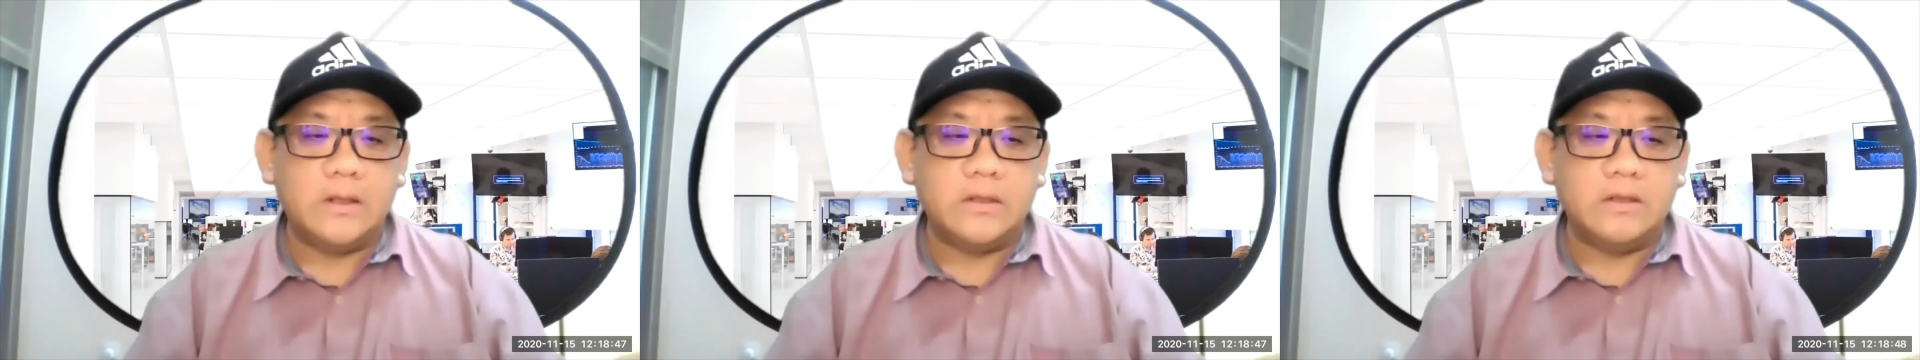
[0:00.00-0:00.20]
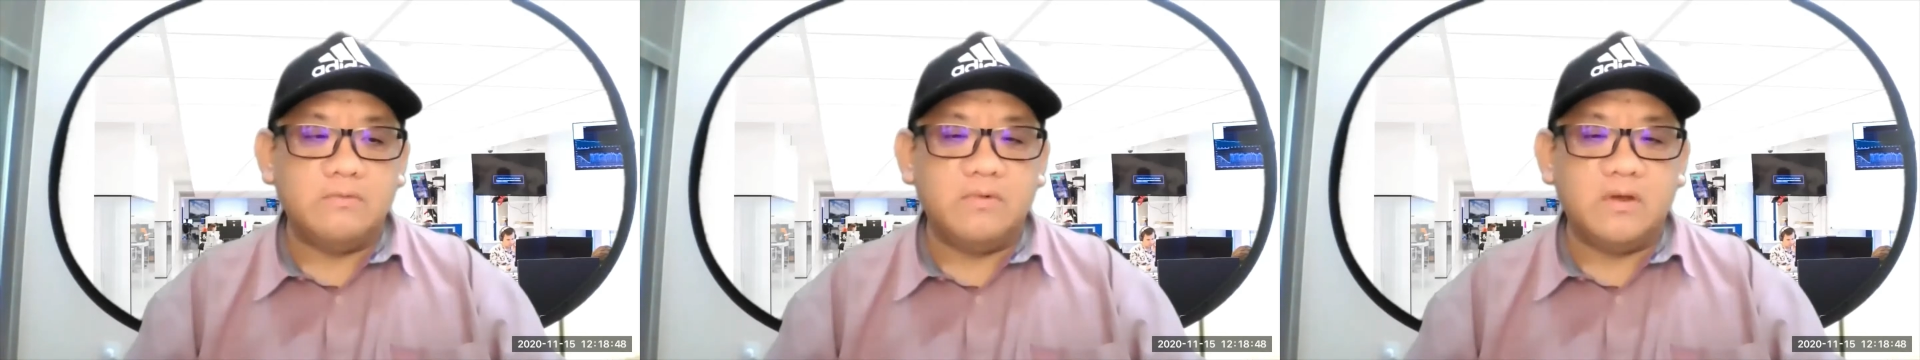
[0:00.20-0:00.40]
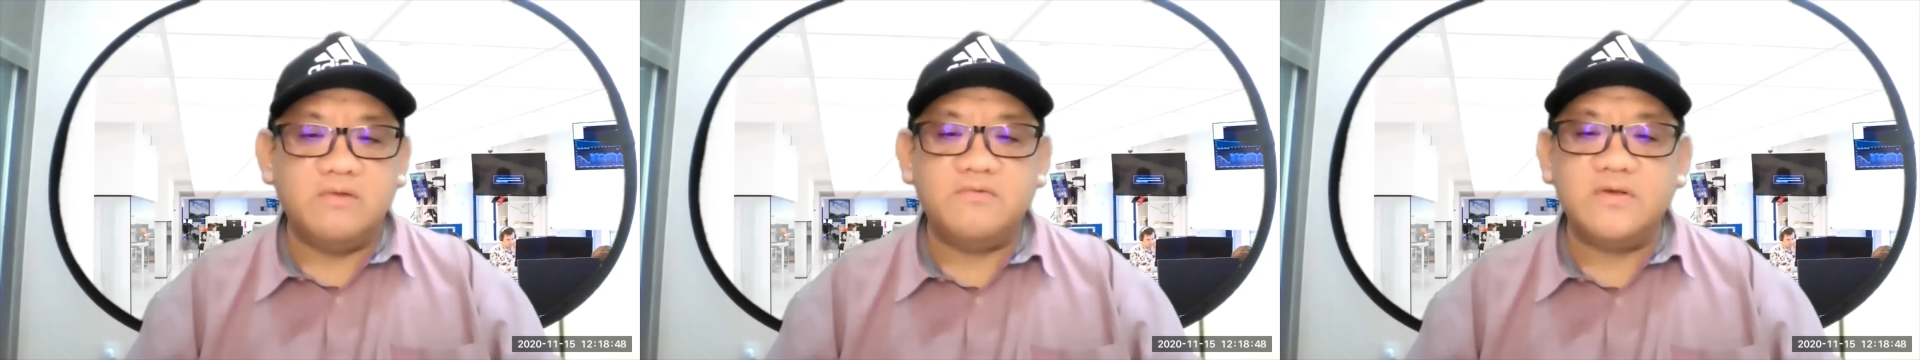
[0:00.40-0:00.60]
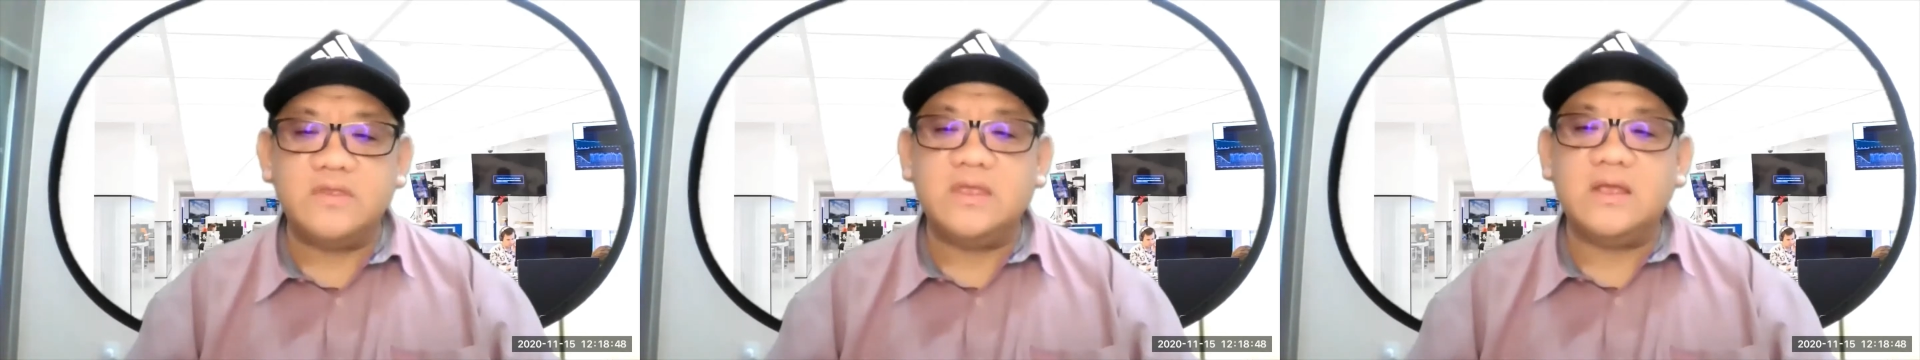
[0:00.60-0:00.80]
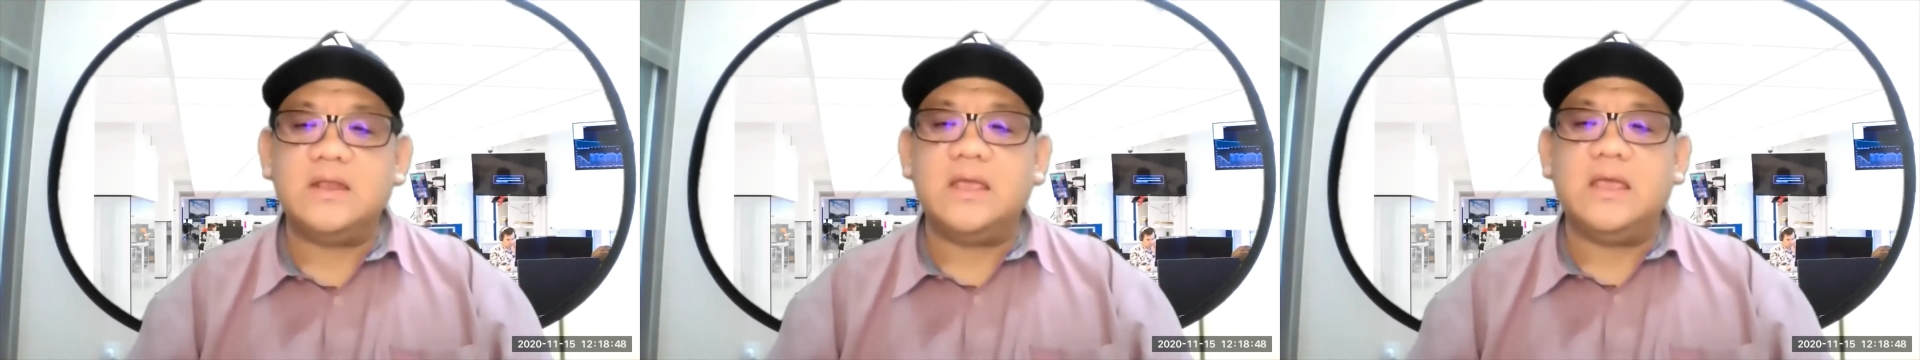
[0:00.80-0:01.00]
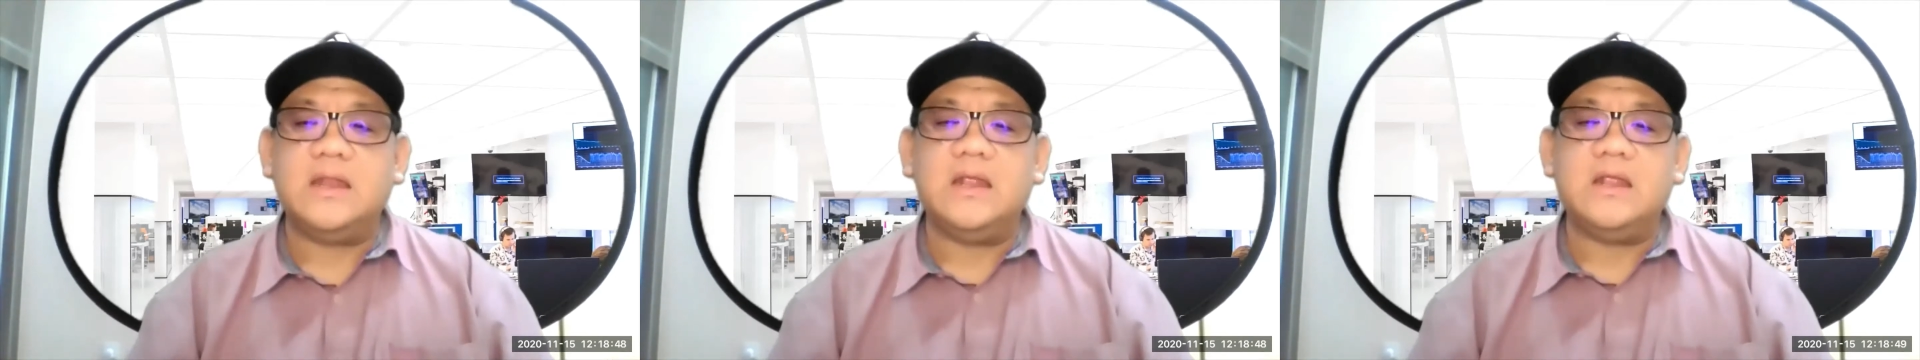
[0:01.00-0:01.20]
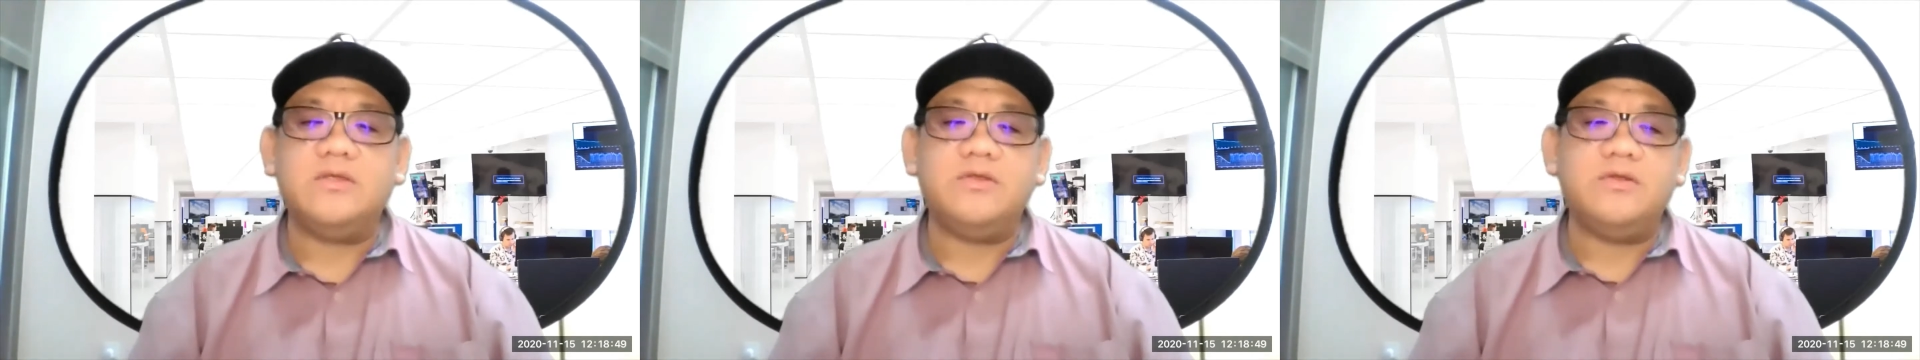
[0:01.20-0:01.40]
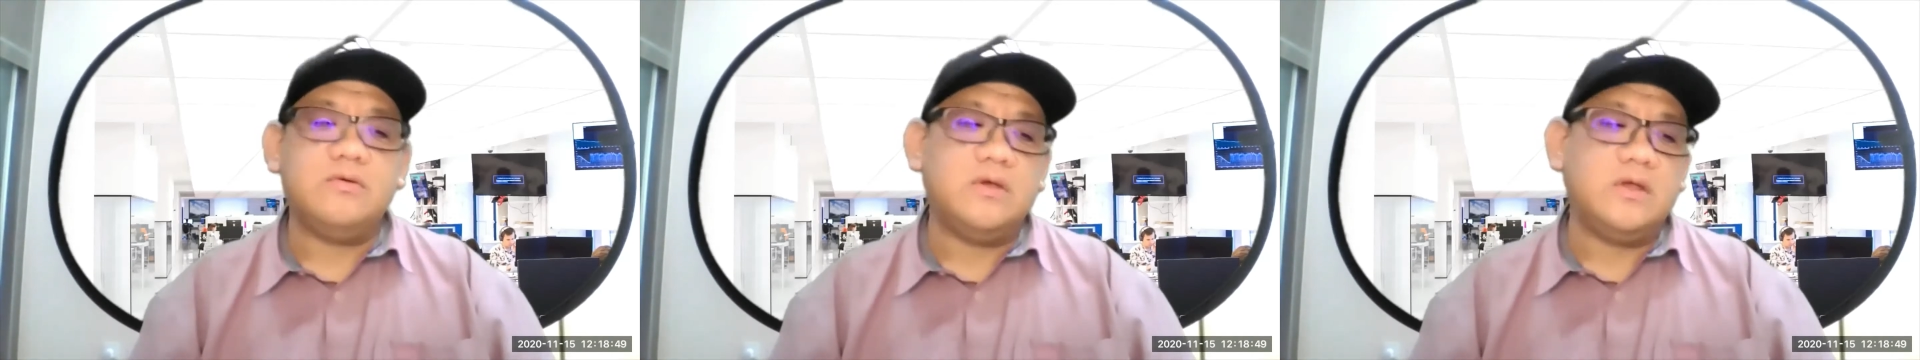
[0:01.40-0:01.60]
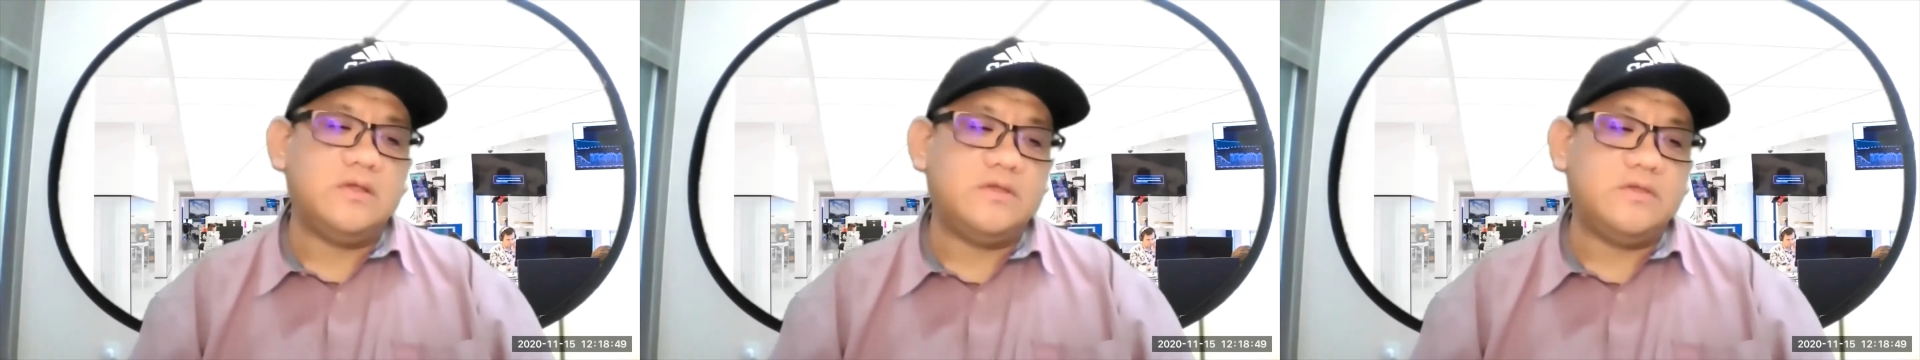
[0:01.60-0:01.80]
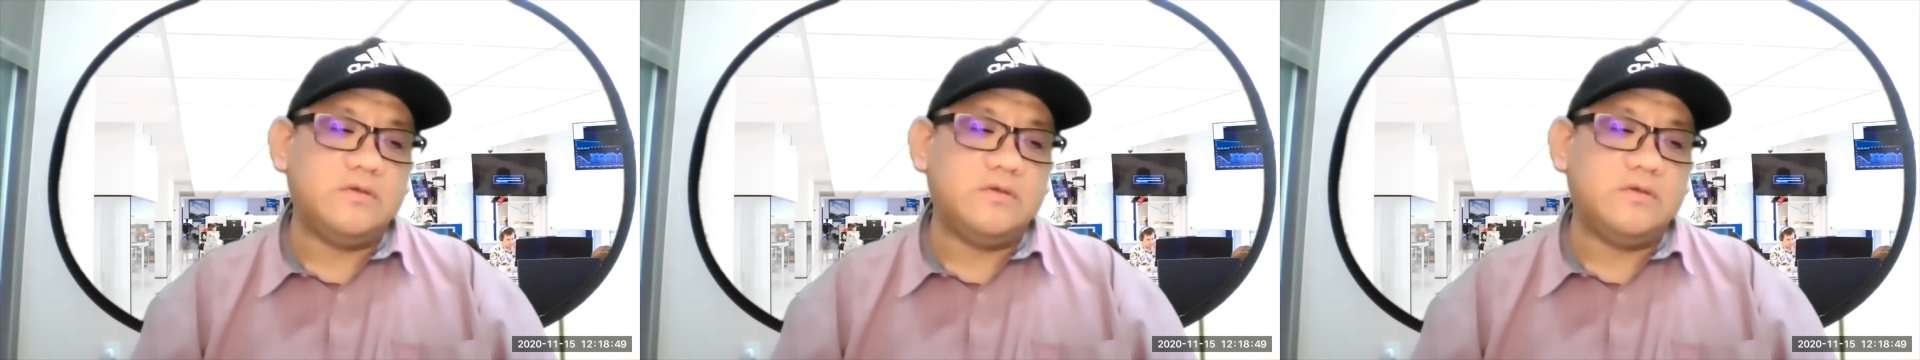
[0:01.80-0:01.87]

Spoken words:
the very first thing that he needs to do is